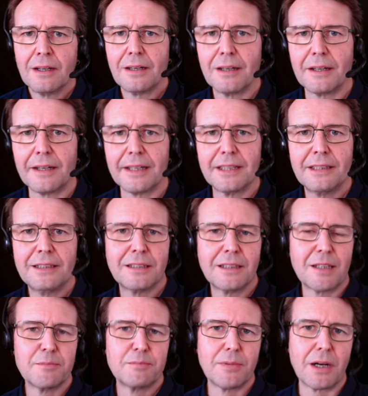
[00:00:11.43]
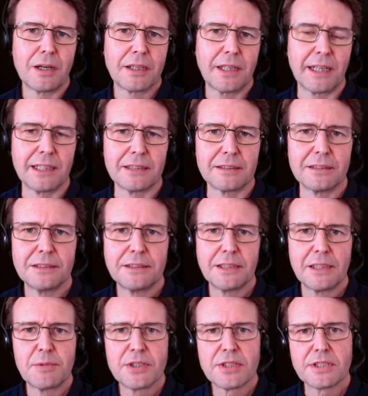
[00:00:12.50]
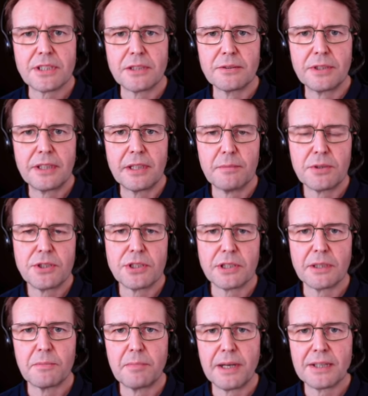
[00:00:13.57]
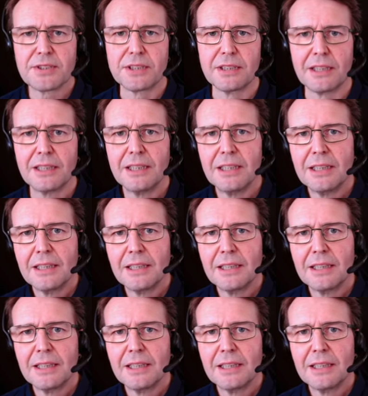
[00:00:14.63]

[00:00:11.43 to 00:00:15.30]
Hi, I'm Mark Galer and I'm a Sony Imaging Ambassador